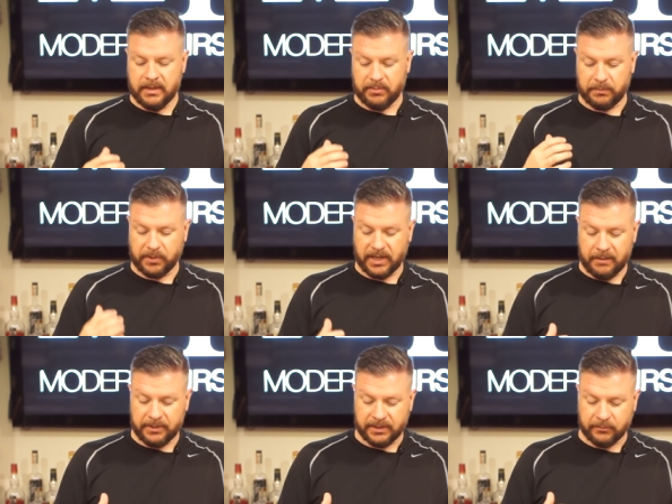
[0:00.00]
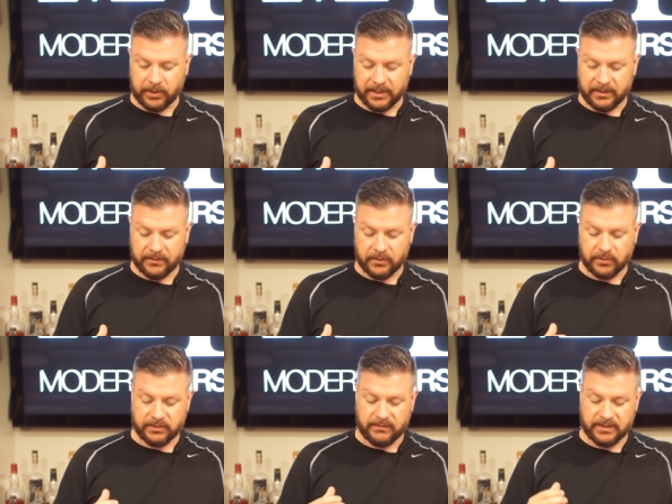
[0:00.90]
But predominantly what I get on the
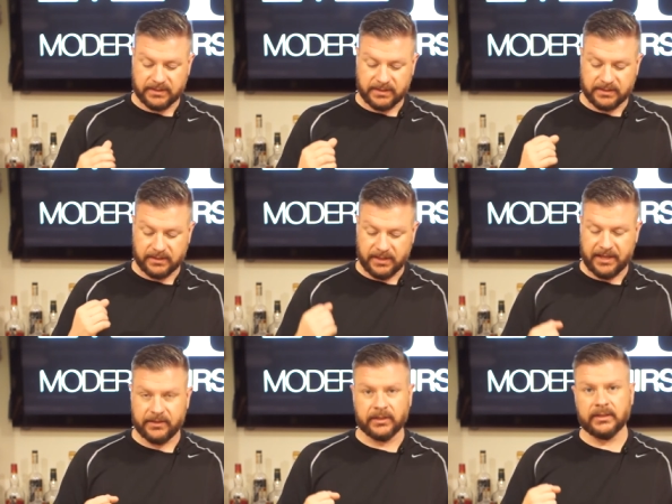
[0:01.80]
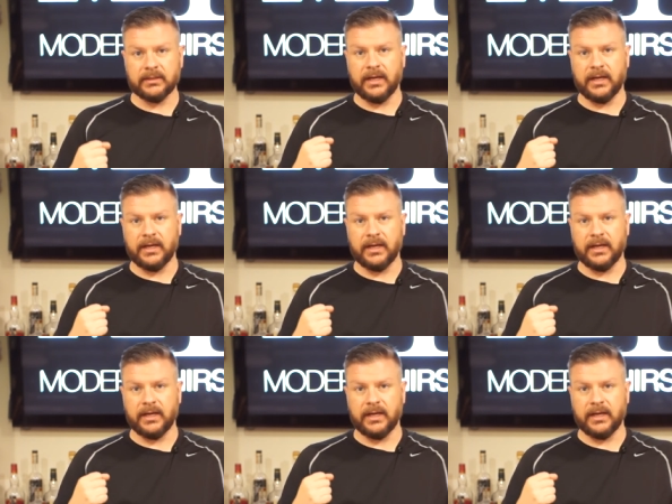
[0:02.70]
nose of this is leather,